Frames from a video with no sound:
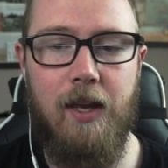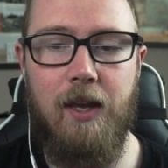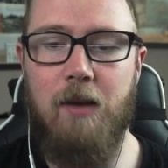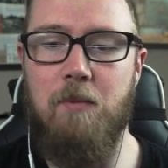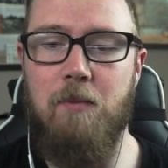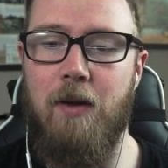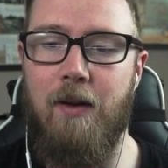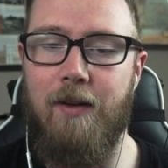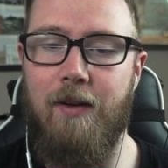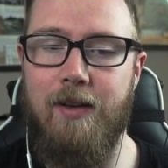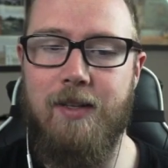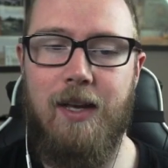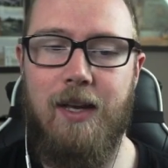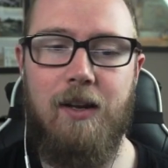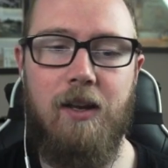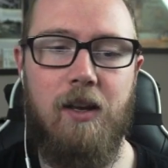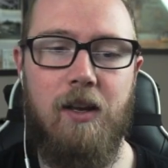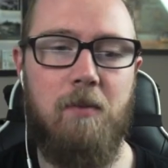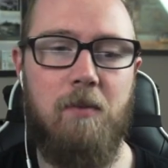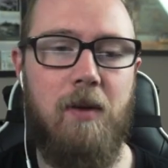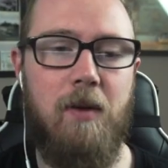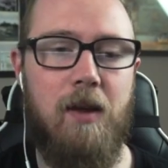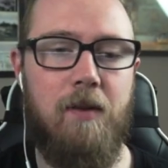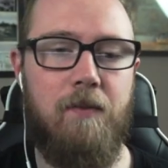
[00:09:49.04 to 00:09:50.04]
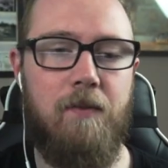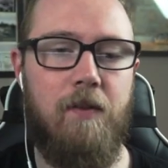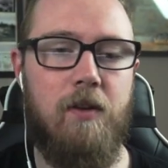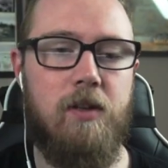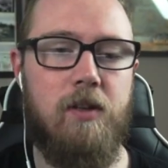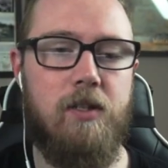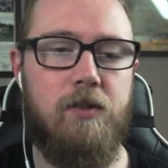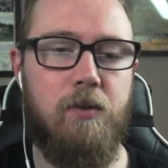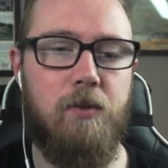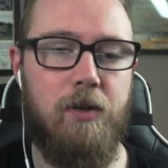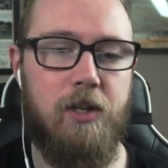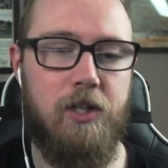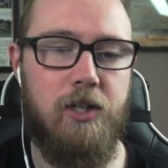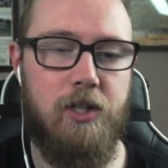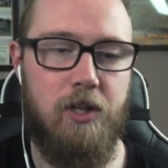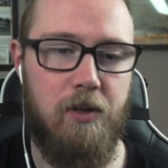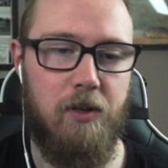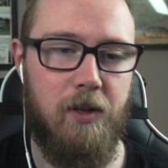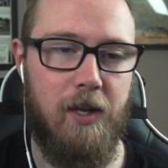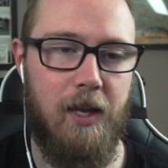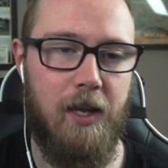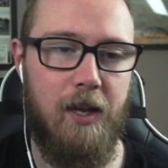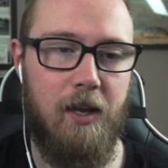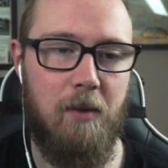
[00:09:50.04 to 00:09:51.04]
compare and talent compare. First of all, I'm going to show you
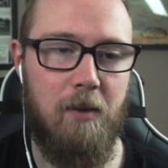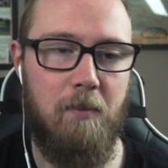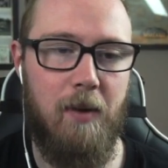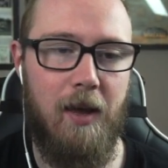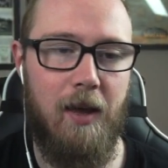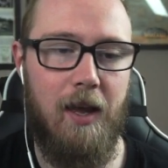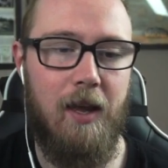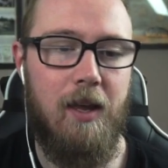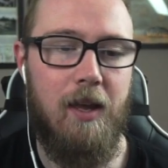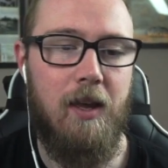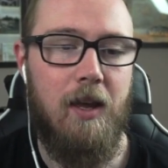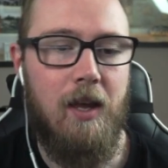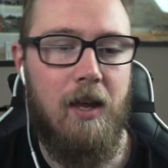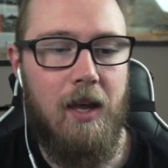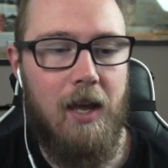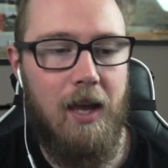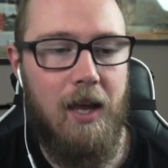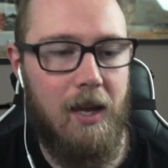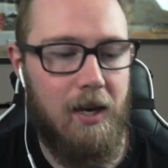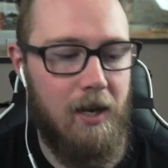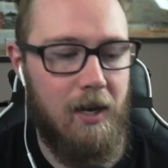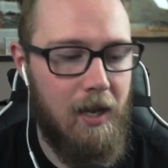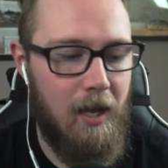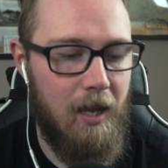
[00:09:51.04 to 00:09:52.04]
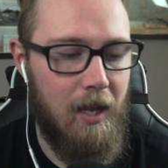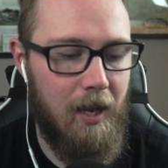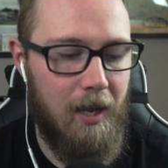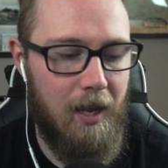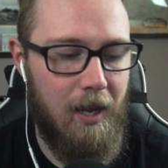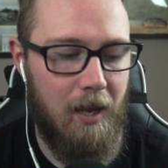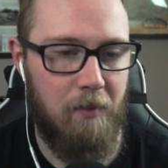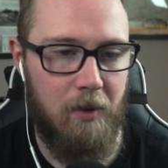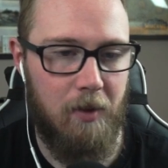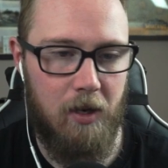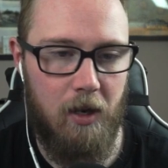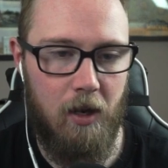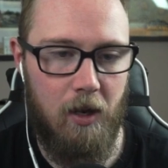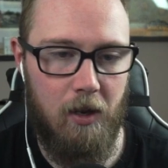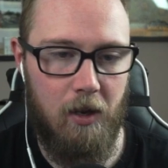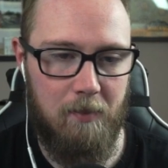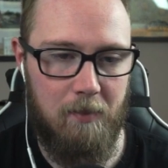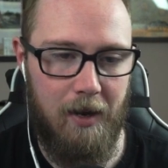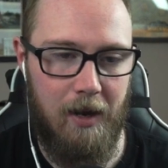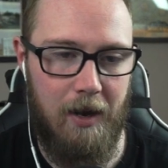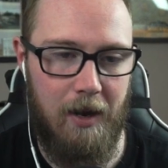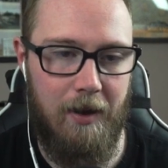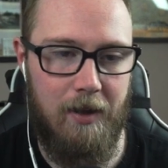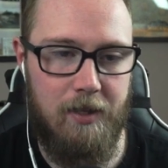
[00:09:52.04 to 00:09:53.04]
gear compare. In here, again, we're going to load
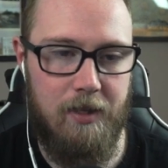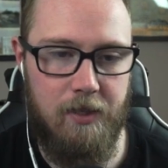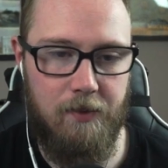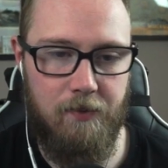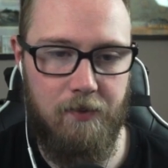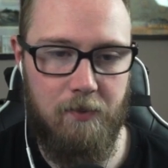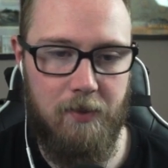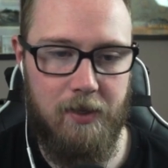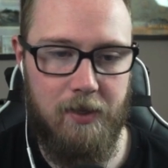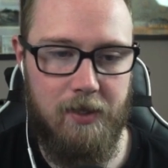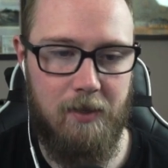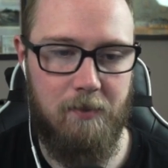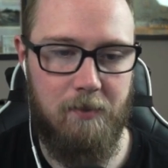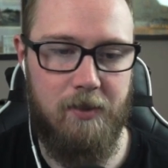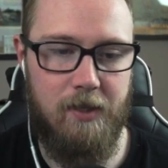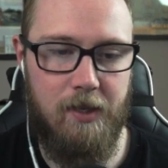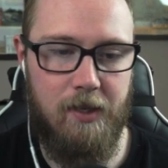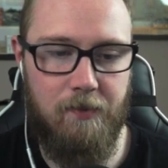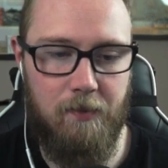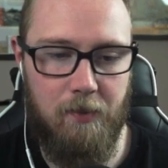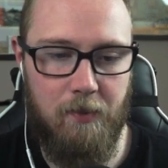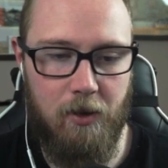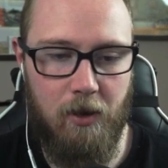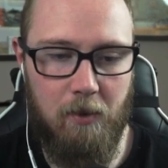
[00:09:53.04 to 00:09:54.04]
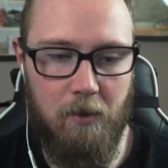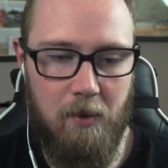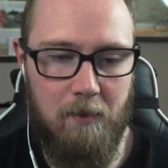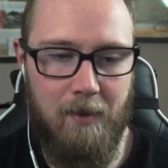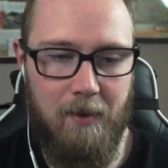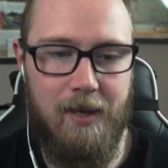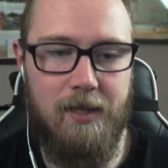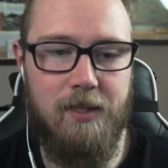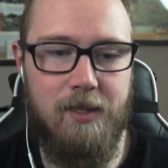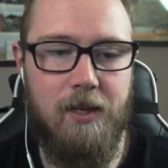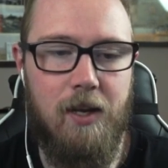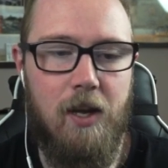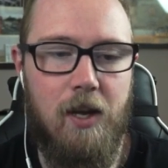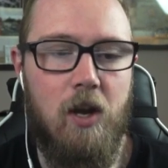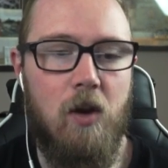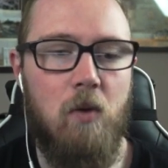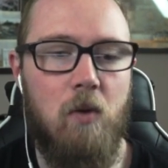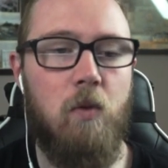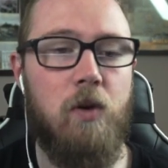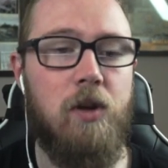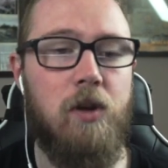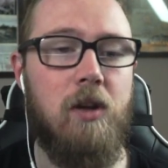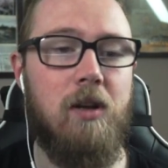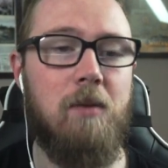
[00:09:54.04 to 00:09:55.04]
my character from the SimC, from the copy paste.
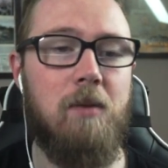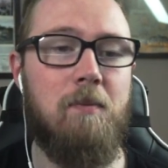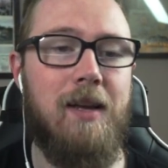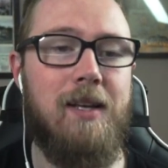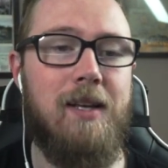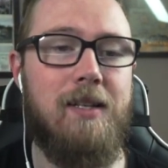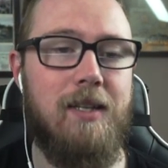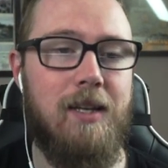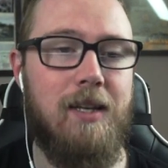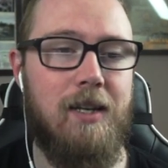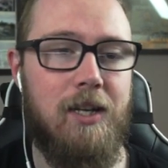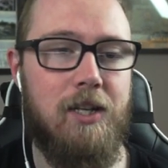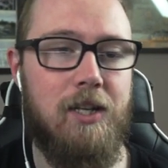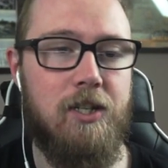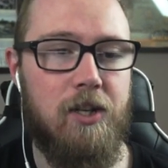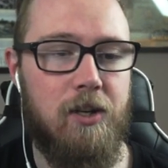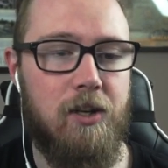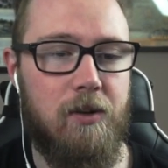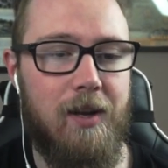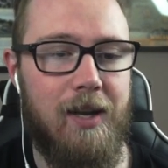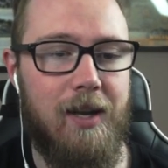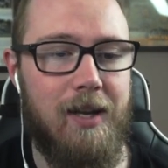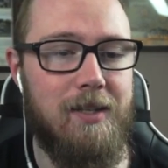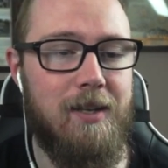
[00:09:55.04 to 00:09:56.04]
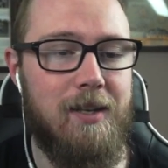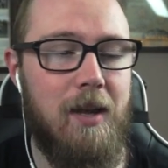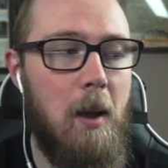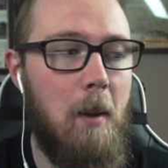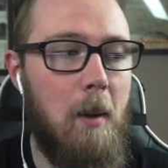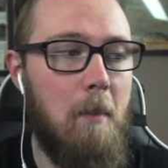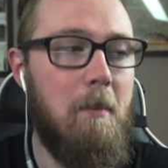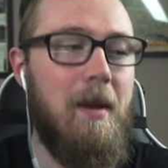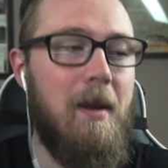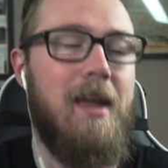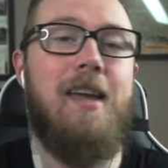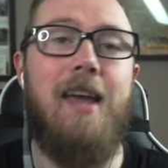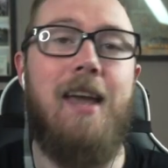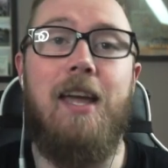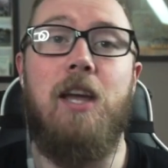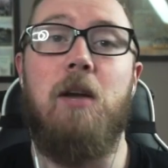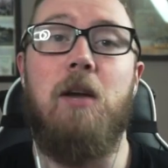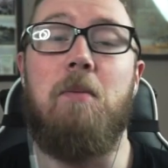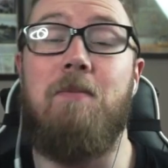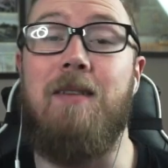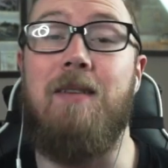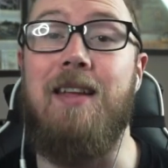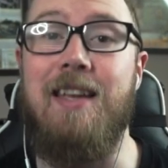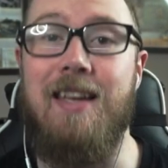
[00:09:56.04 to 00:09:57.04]
What you can basically do is make a
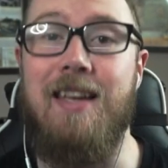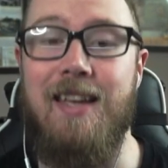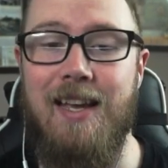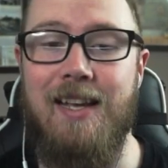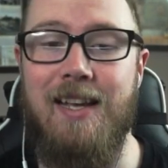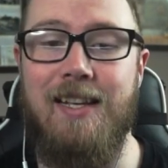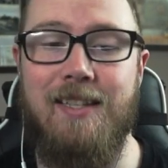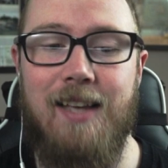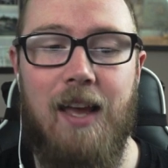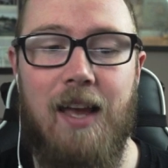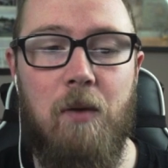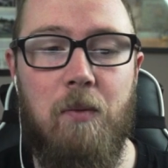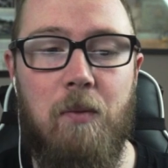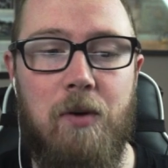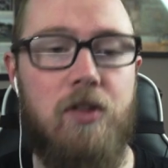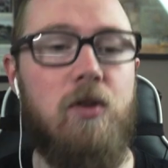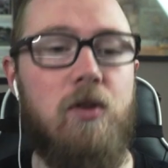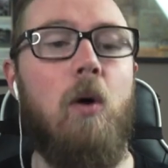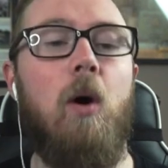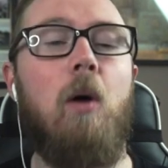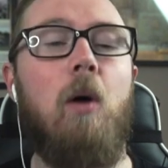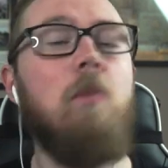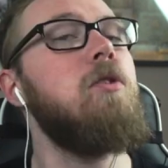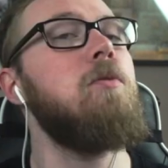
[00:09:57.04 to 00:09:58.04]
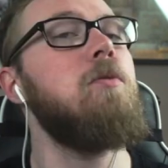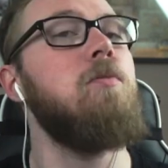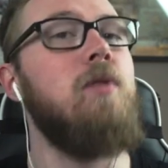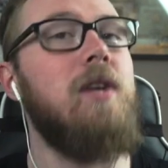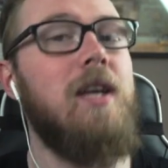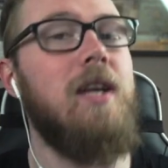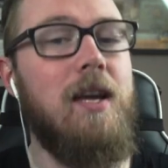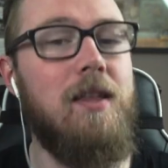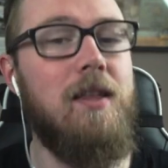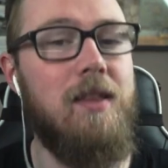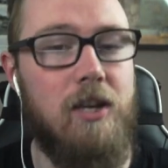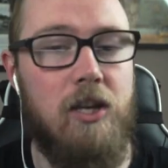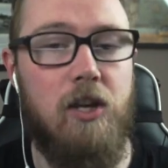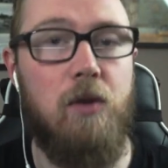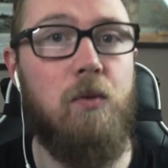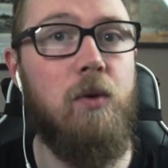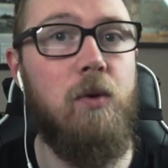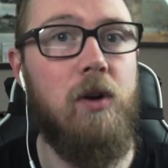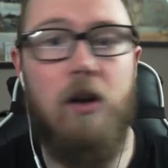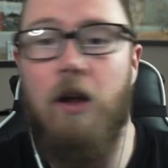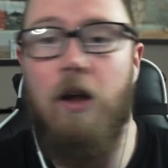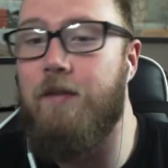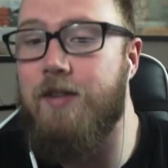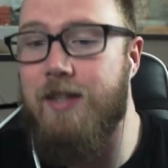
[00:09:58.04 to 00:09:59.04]
complete gear set with your optimal gear that you
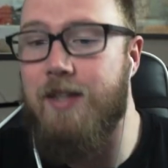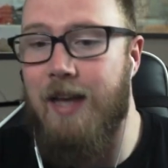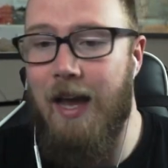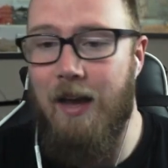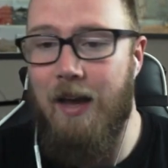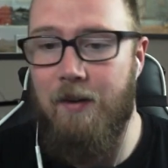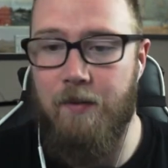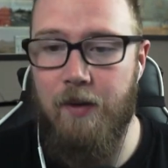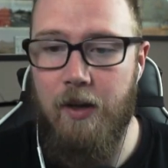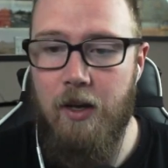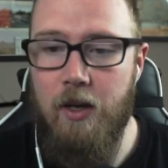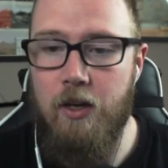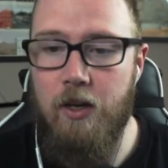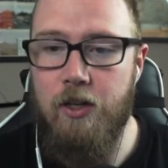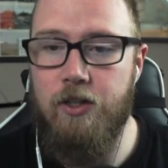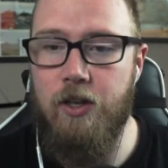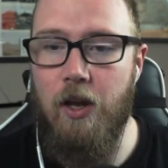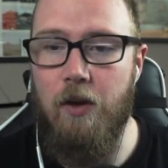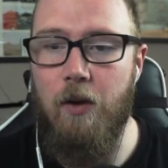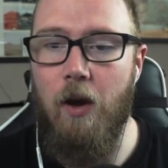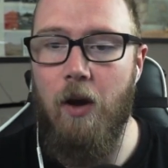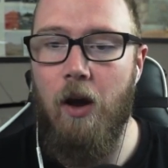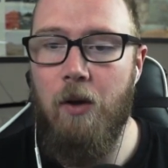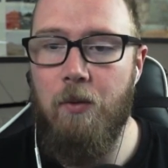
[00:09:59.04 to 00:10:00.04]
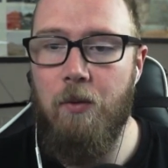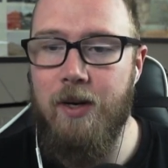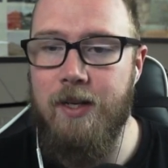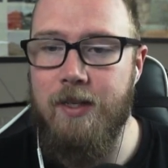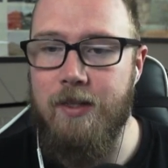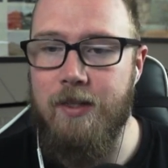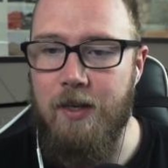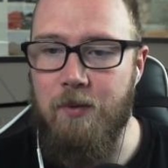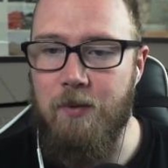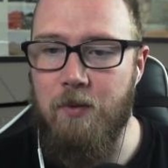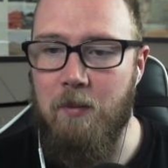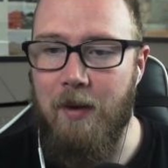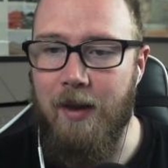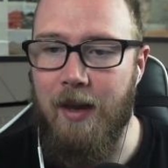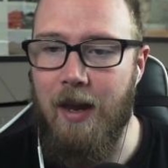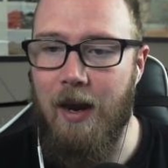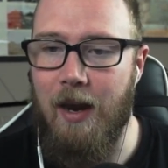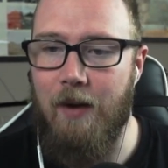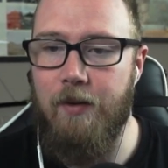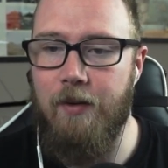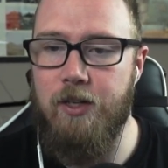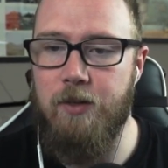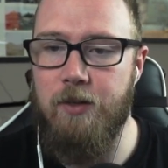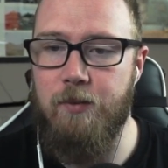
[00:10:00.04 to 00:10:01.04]
would love to have. So I want to see what my
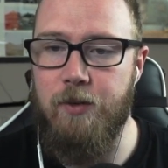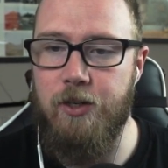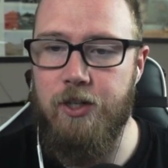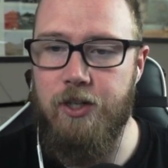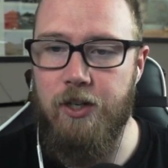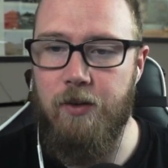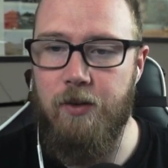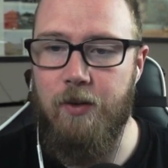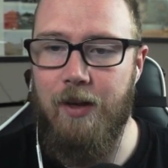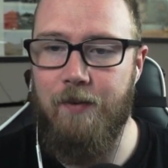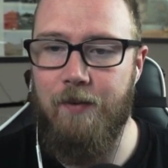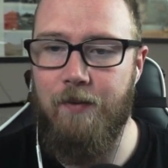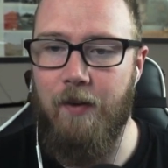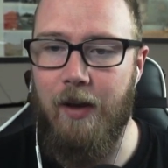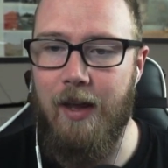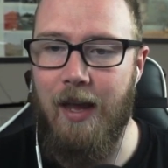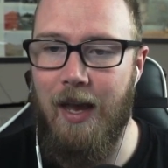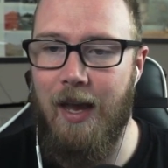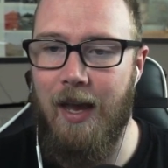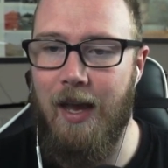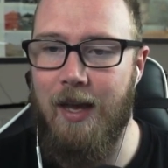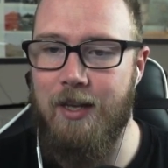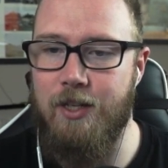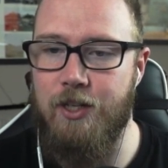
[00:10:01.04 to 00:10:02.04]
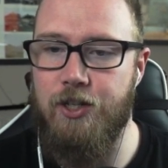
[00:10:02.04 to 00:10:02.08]
character would do if I had